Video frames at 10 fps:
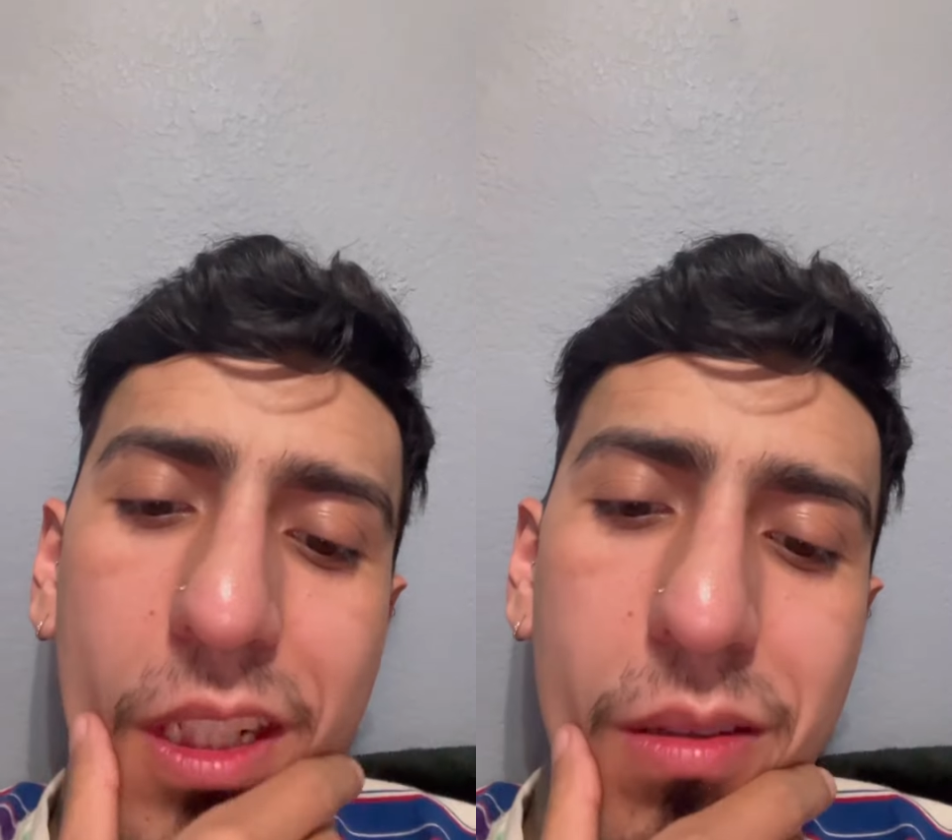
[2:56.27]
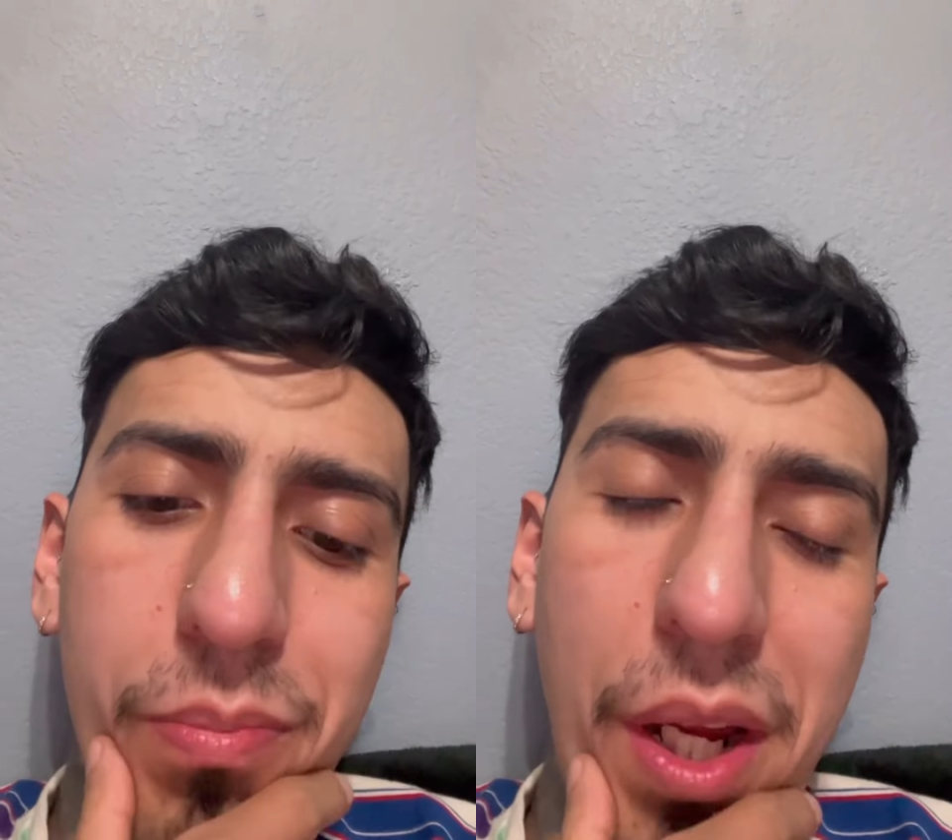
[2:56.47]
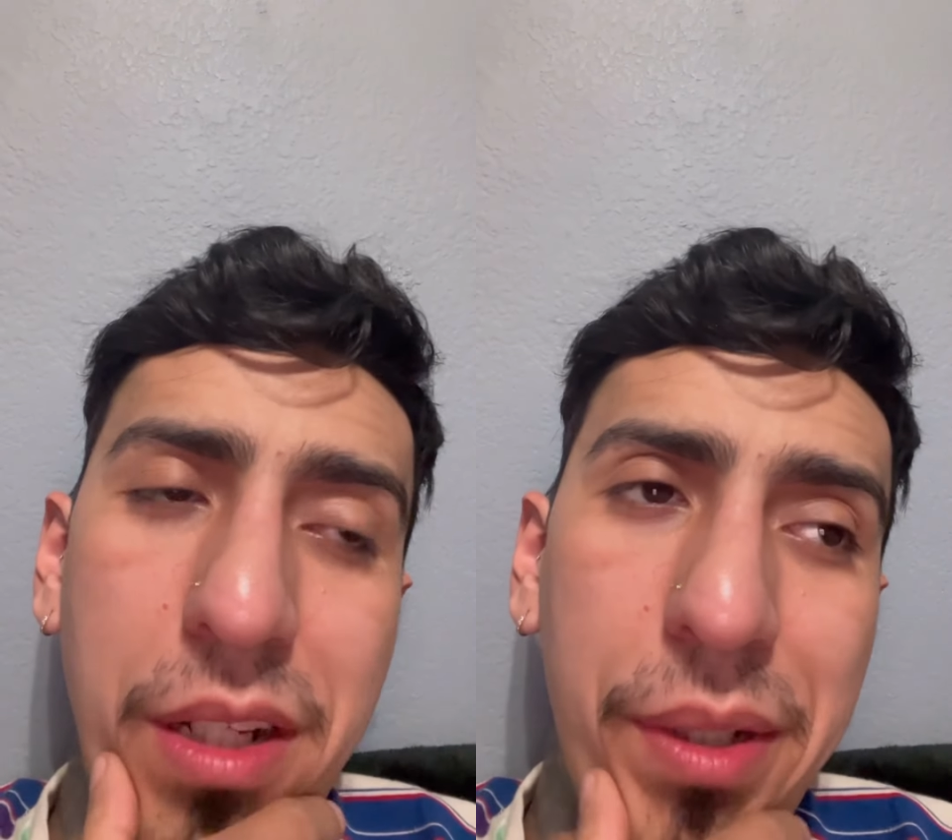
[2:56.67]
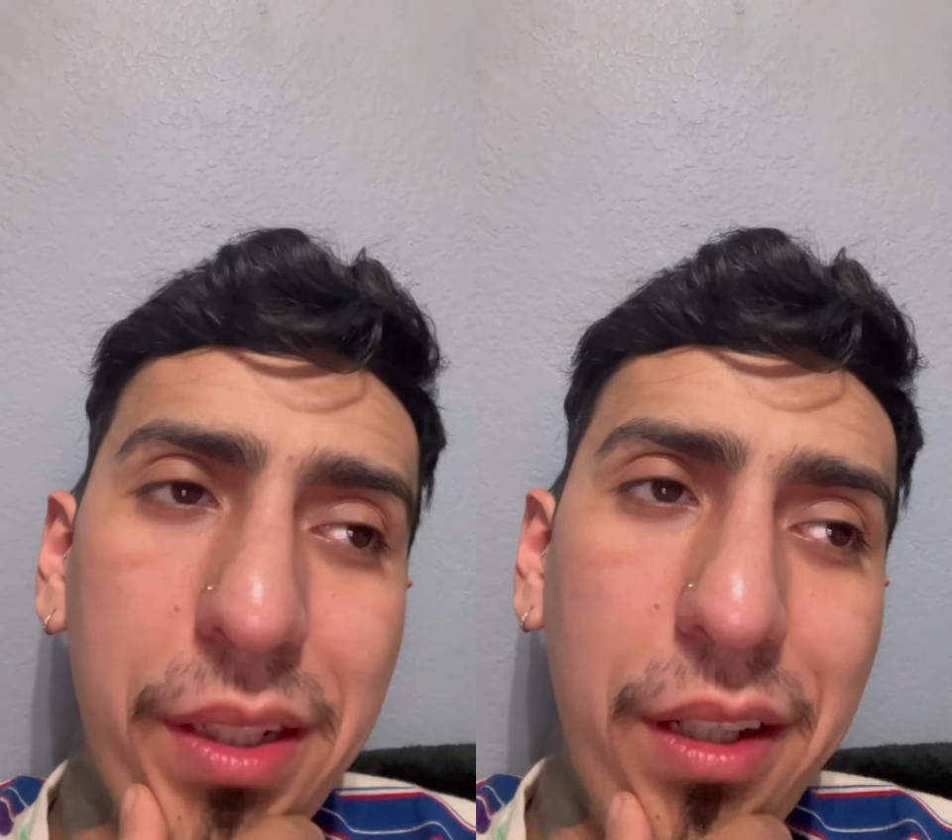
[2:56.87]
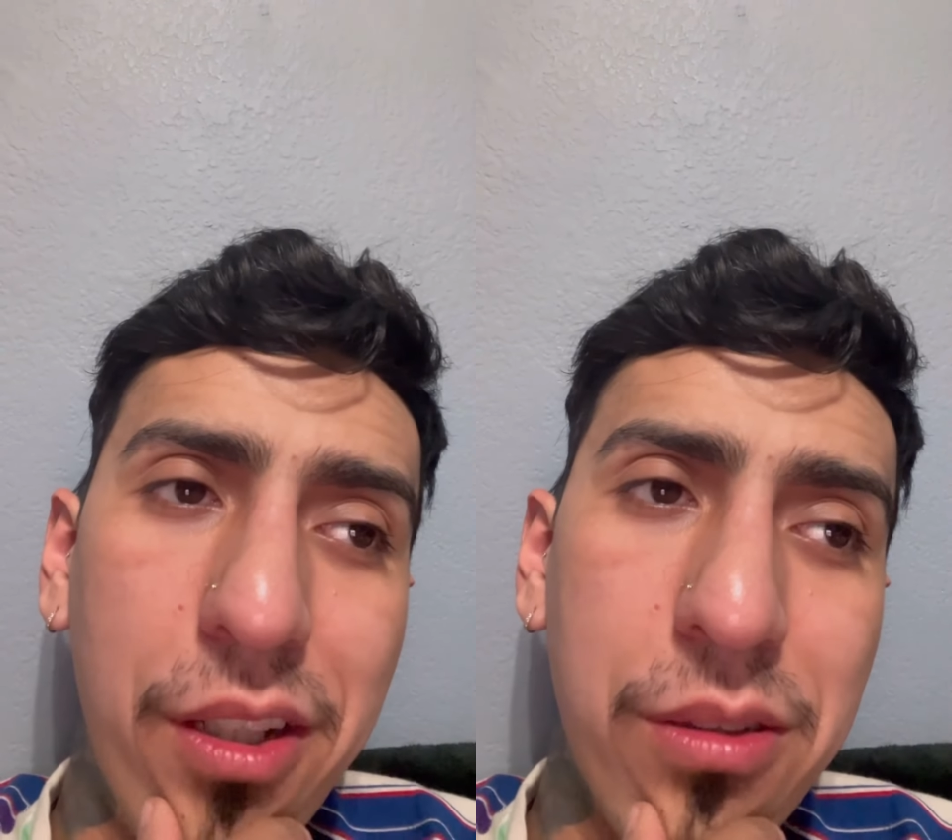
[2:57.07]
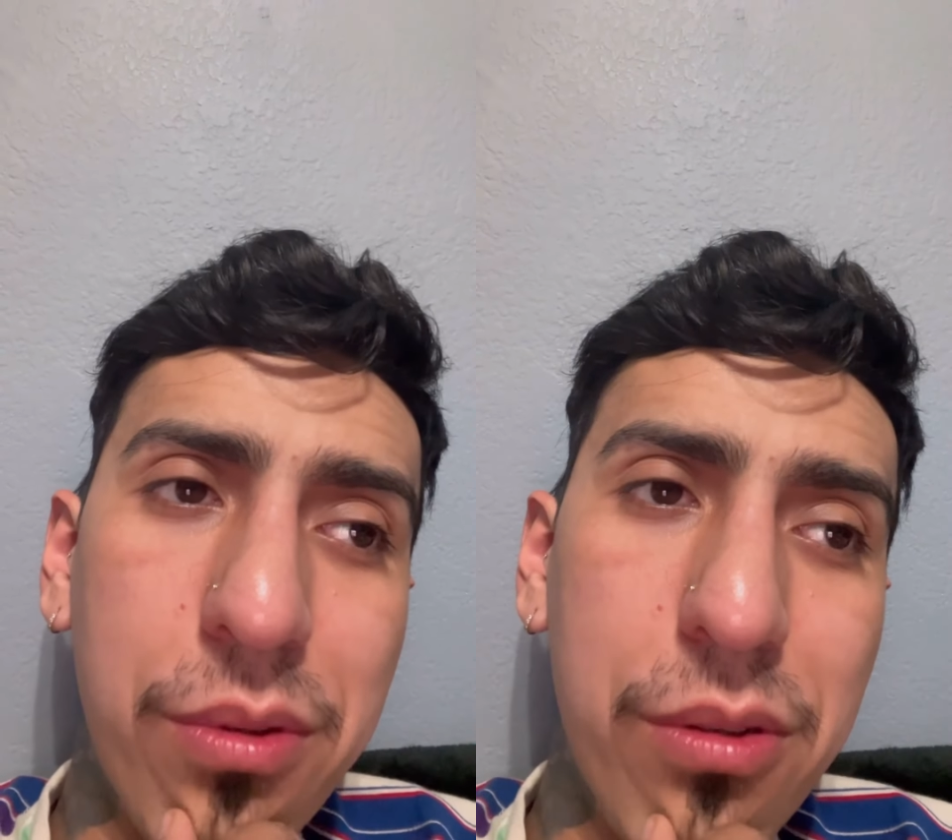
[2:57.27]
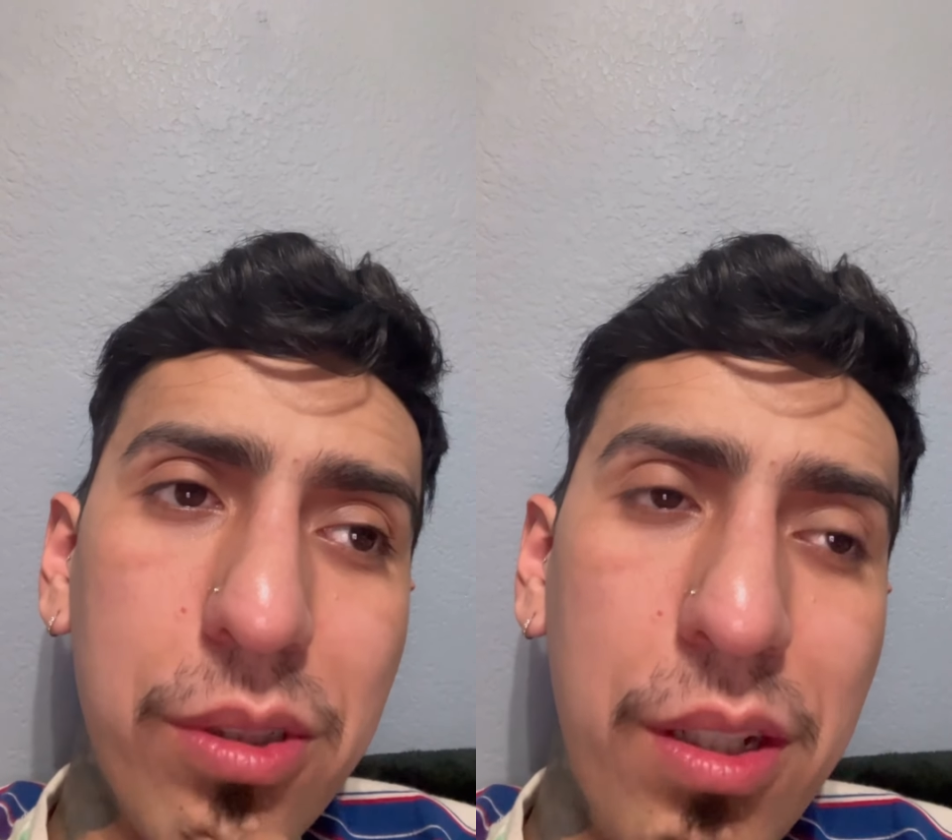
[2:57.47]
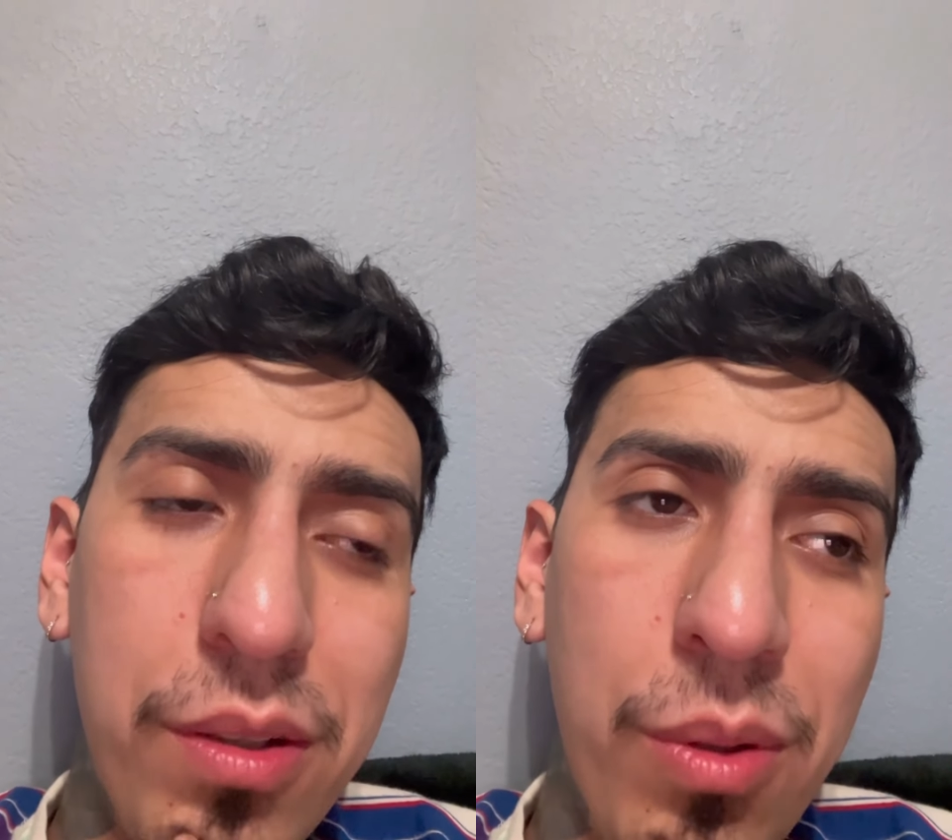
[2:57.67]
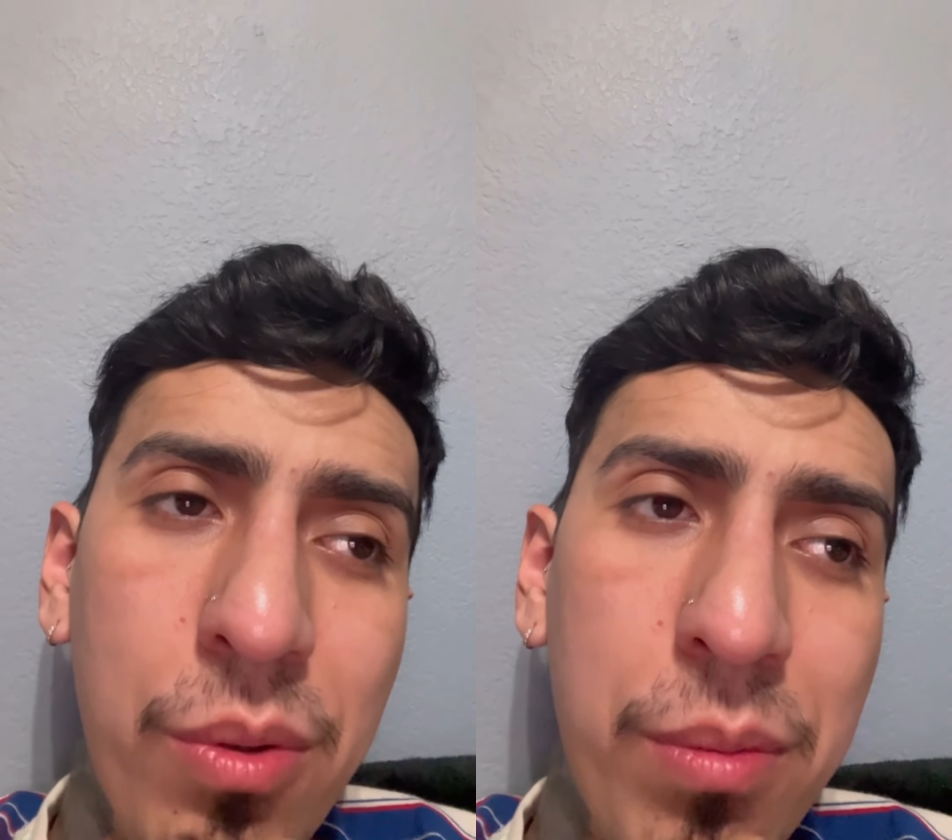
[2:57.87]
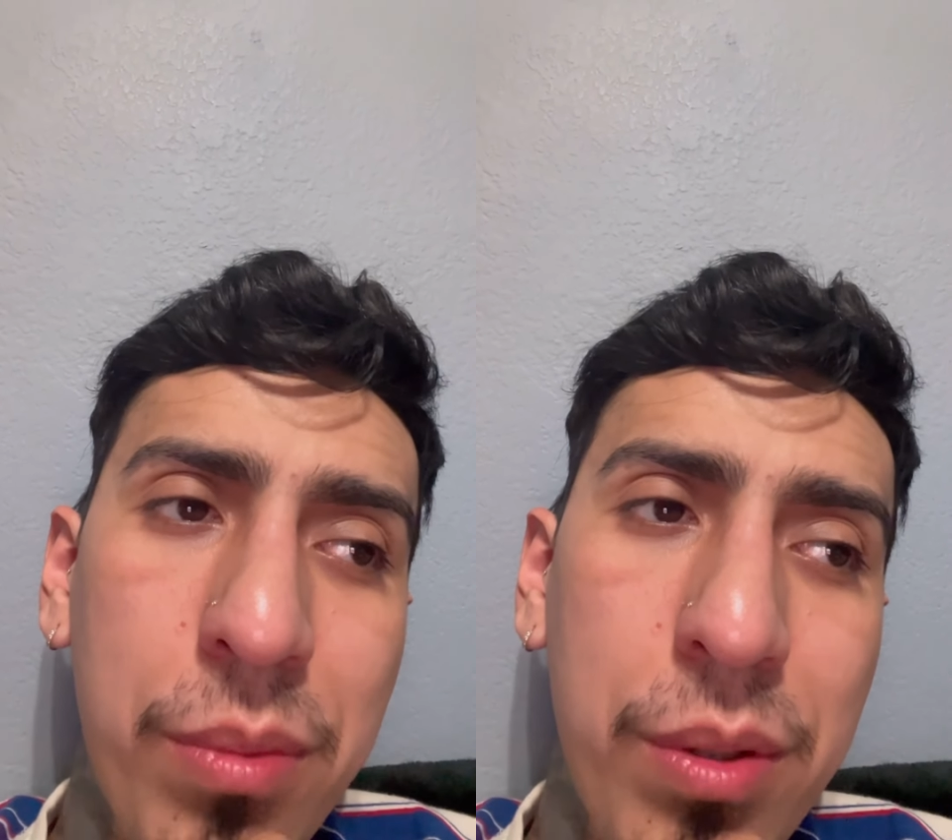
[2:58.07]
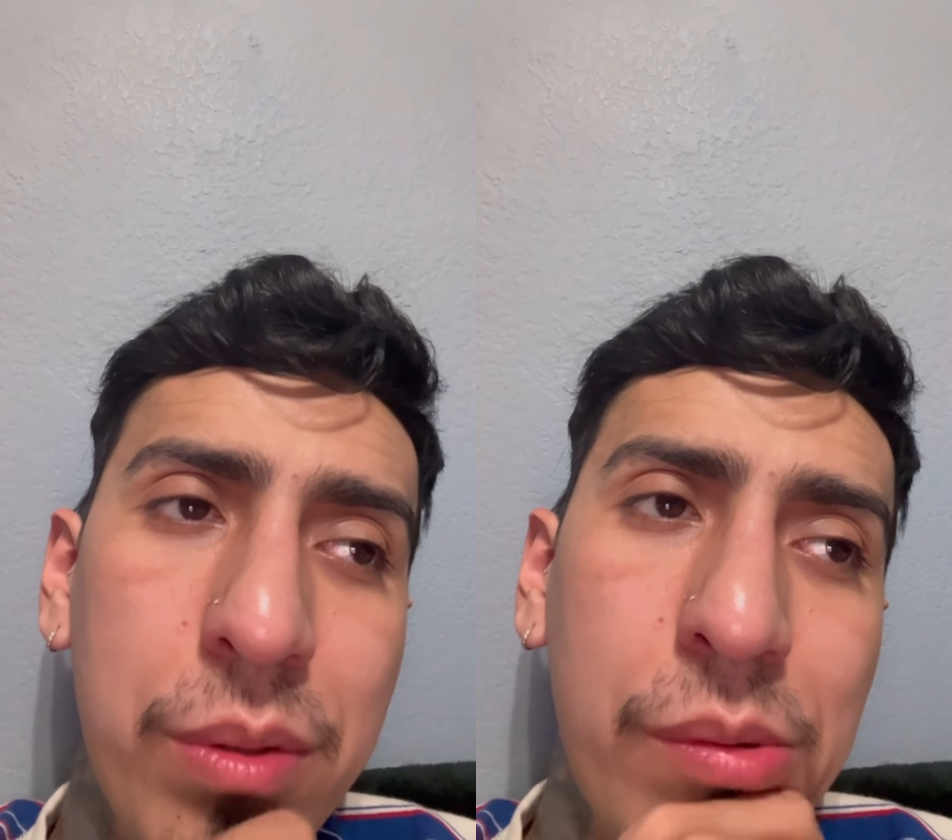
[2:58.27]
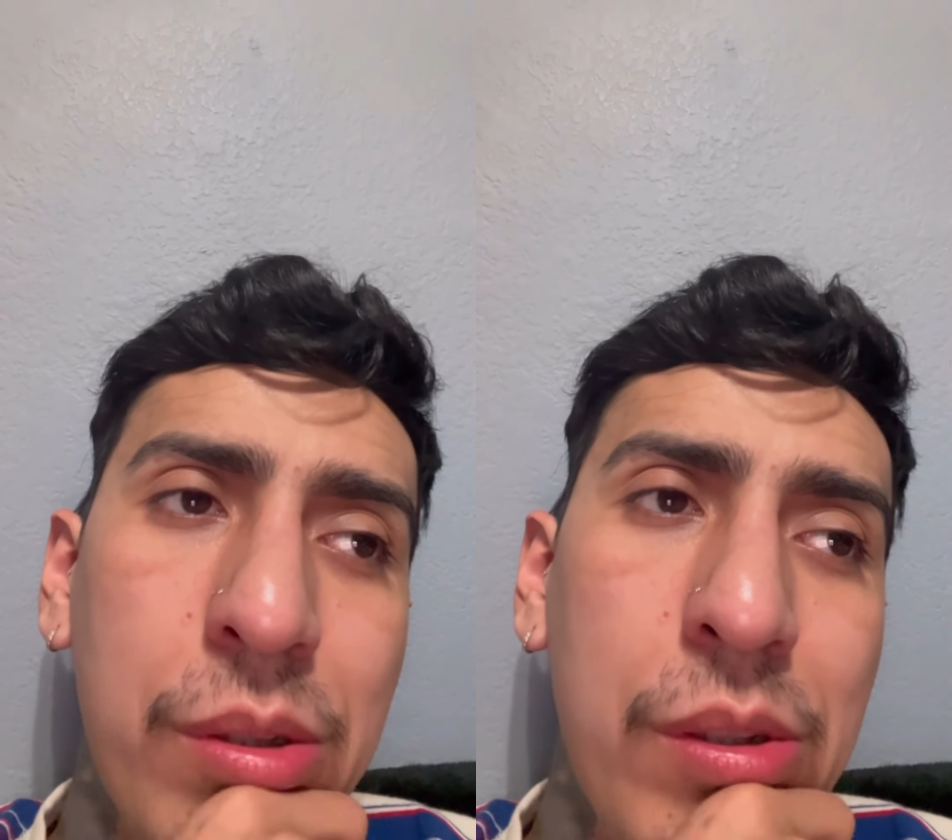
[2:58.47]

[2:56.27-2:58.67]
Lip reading: keeps banning my accounts, bro. It's kind of annoying, bro.